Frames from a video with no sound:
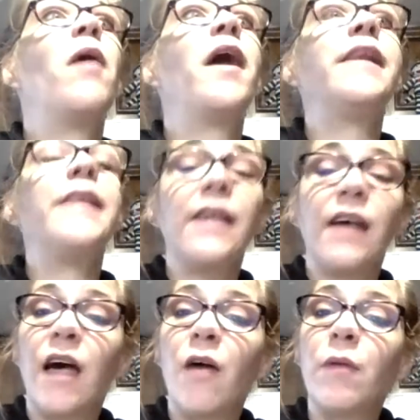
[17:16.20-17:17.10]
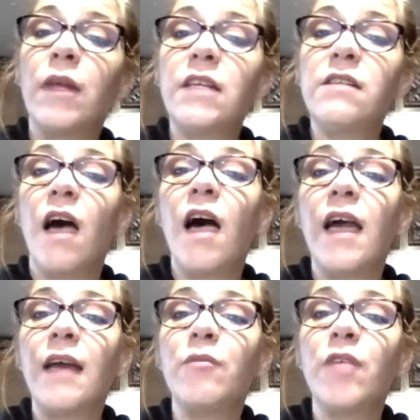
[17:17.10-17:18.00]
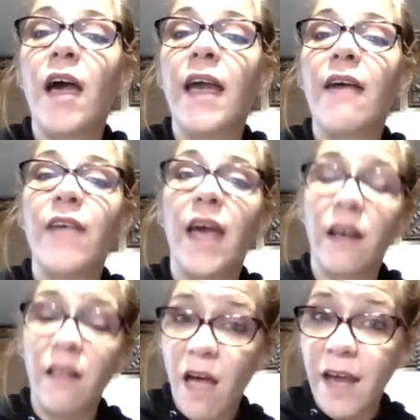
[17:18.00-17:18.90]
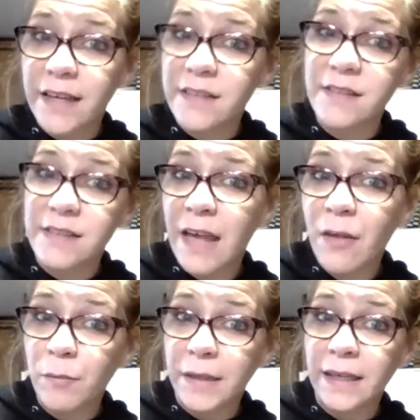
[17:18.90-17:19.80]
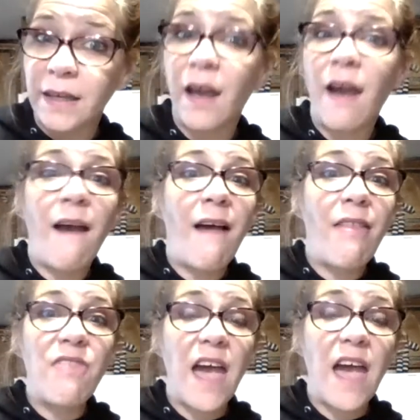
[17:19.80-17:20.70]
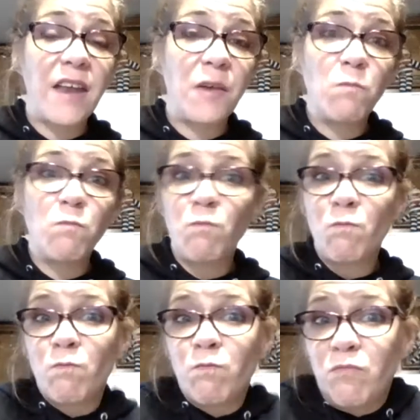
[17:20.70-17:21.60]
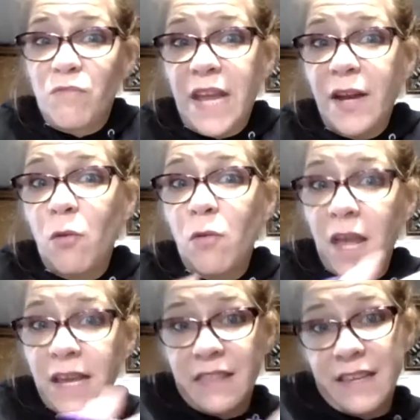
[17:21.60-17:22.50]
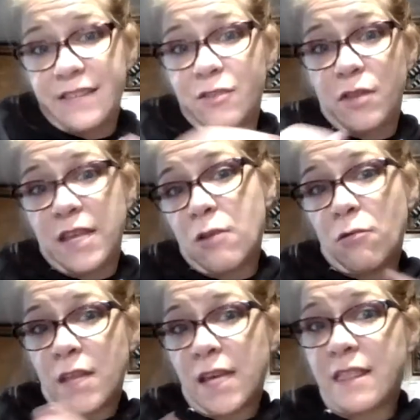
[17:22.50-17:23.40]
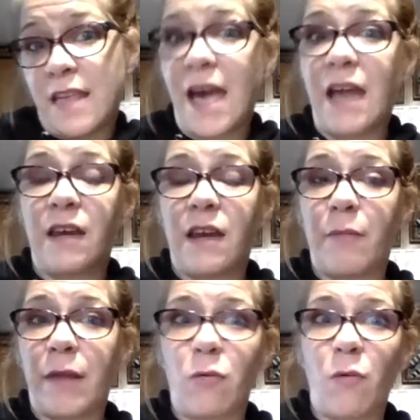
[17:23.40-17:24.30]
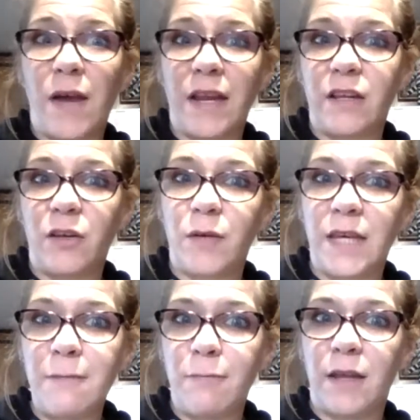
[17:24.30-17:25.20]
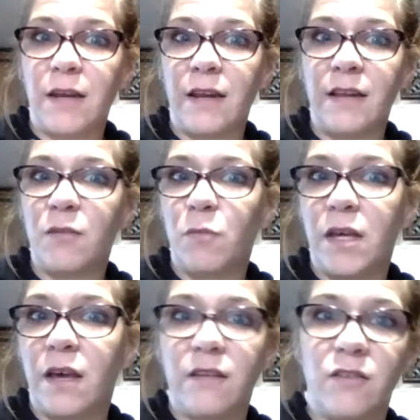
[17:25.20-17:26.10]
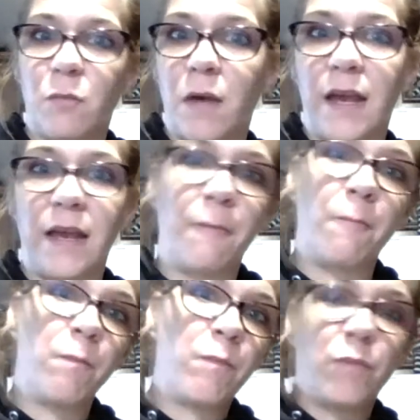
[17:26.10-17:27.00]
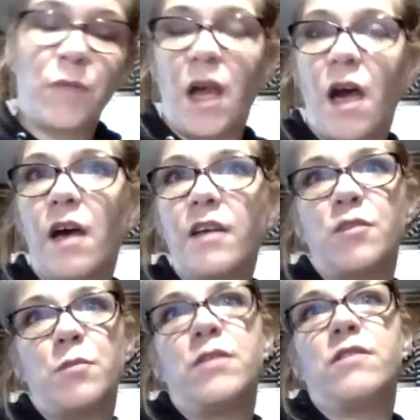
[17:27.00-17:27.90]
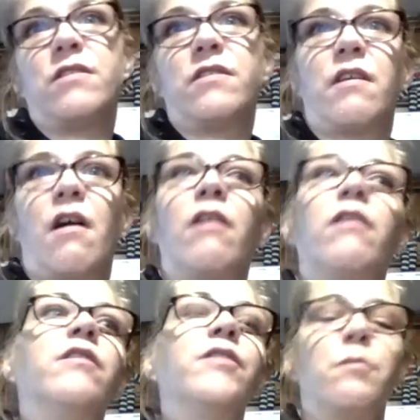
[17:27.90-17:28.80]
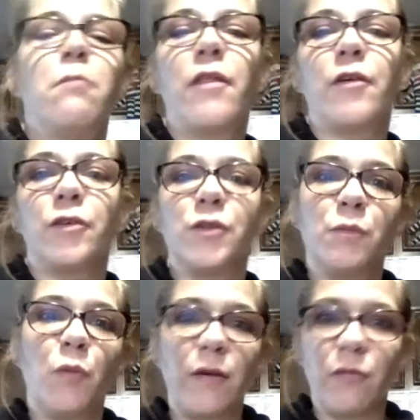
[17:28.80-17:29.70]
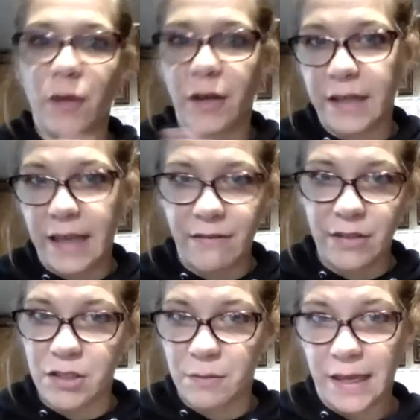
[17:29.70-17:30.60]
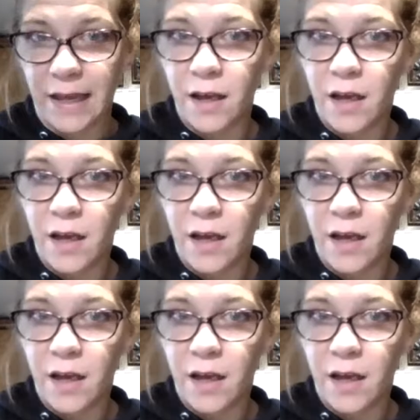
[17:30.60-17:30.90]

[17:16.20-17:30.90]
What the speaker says: idea how many times I have had clients tell me that they don't like this or they don't like that. And I'm like, well, why do you keep it? And it's because my husband's uncle's mother's boyfriend gave it to me.